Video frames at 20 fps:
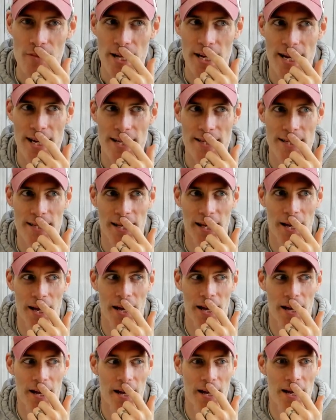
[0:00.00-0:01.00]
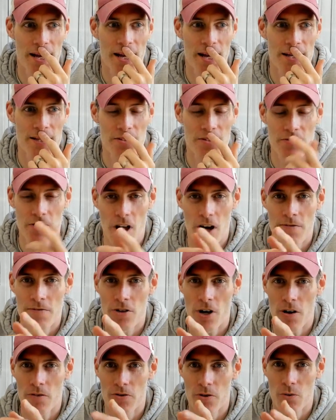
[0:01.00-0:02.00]
it's uh, It's something that I've,
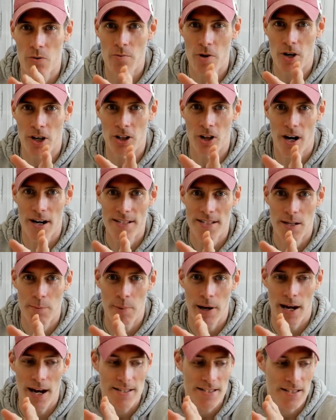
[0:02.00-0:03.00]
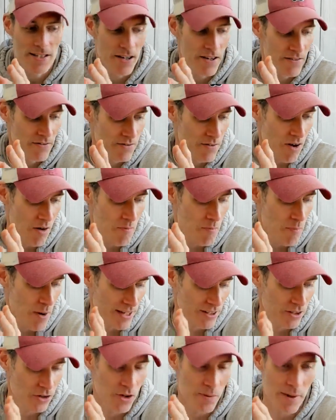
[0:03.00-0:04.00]
I've done with my clients in the past, and I've, I've
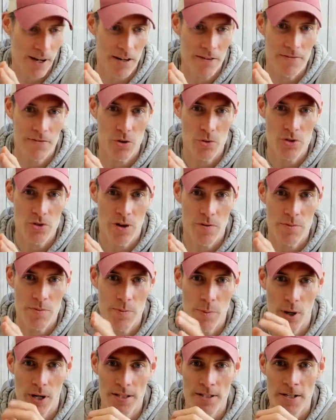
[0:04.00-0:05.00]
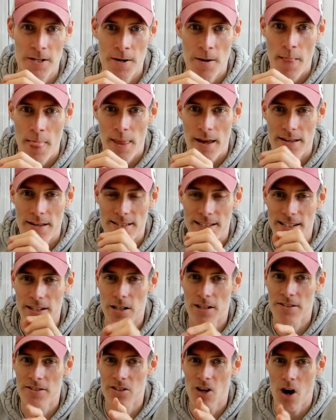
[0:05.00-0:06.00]
banged on about it a few times, but there's a
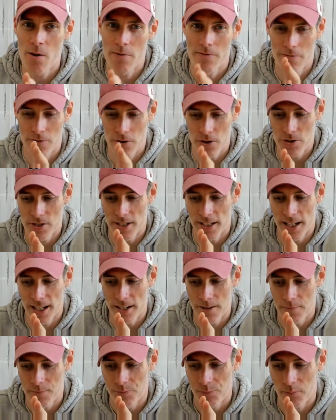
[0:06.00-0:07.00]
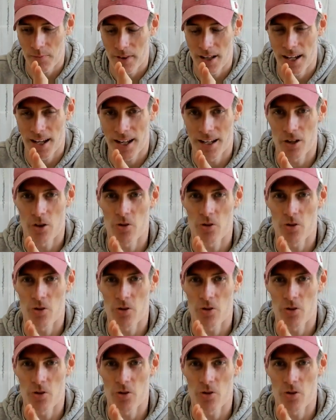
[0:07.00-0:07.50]
little assignment for you today, and